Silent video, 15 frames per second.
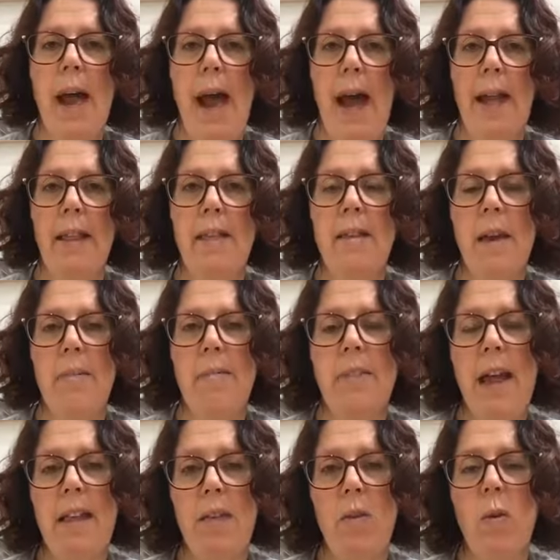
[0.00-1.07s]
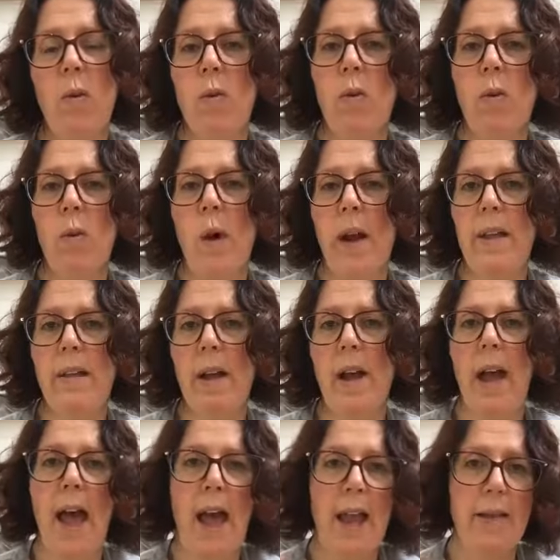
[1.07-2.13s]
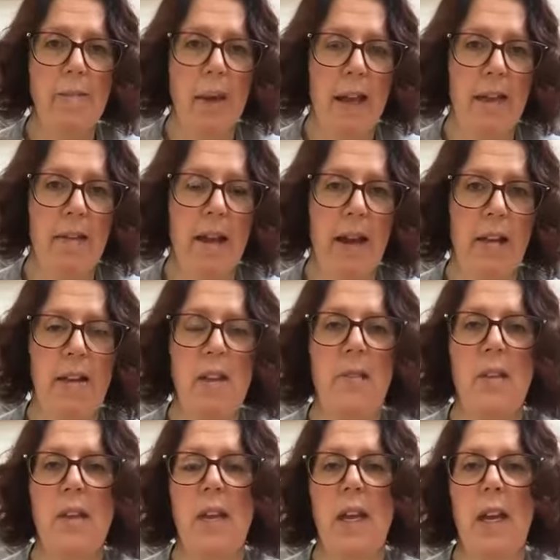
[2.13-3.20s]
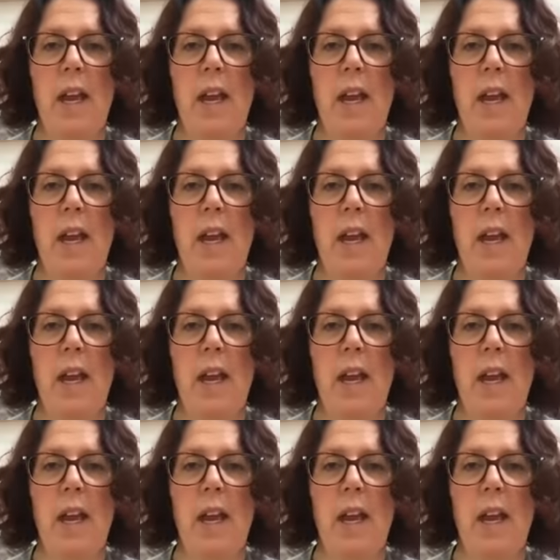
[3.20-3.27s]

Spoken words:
And that's called sort of quite a head-based activity.